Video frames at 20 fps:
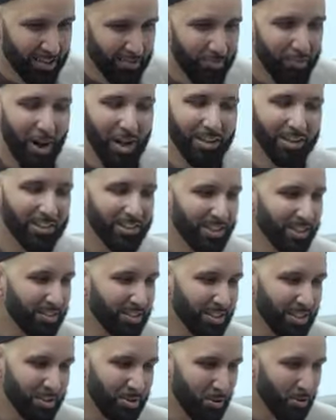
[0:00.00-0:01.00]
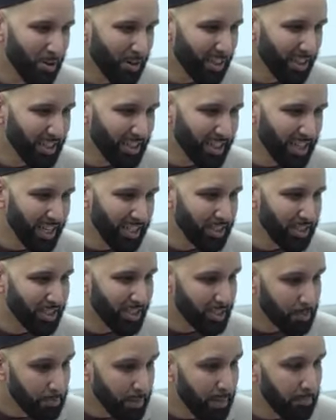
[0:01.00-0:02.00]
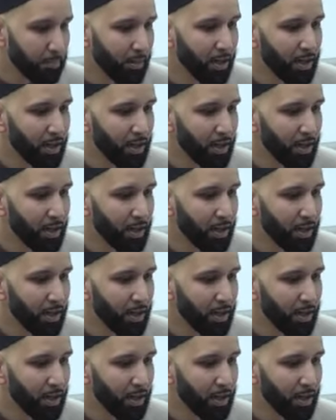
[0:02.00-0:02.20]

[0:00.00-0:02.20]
Your volunteers in your organizations,